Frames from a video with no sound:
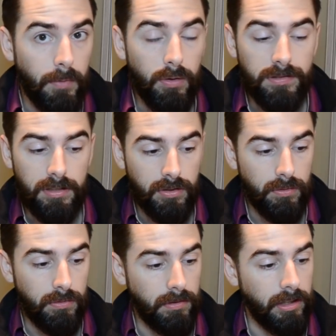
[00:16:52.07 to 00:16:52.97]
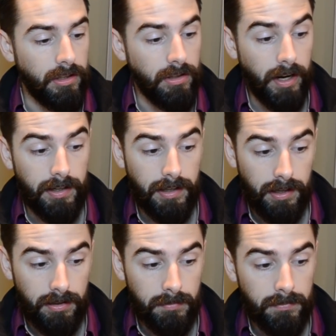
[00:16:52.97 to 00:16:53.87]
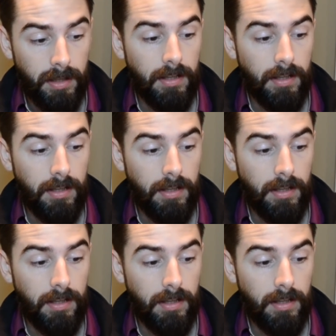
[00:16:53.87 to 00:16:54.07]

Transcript: over to the United Kingdom,